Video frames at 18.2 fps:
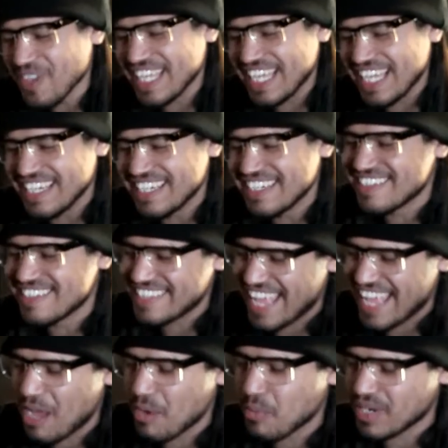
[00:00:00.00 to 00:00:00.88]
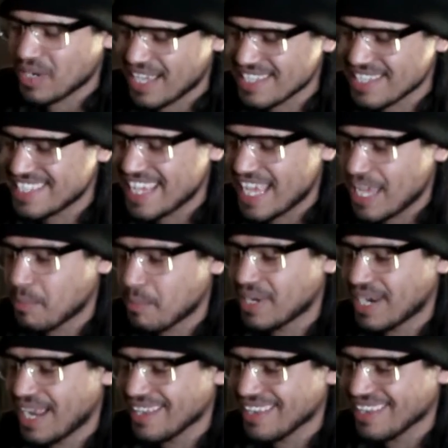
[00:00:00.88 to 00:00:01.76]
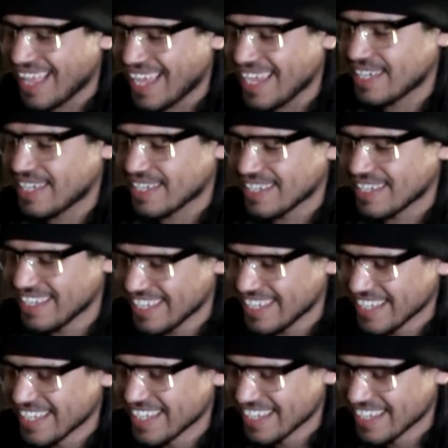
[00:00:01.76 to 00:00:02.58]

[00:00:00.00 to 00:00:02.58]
fully understand what I said, but I like it.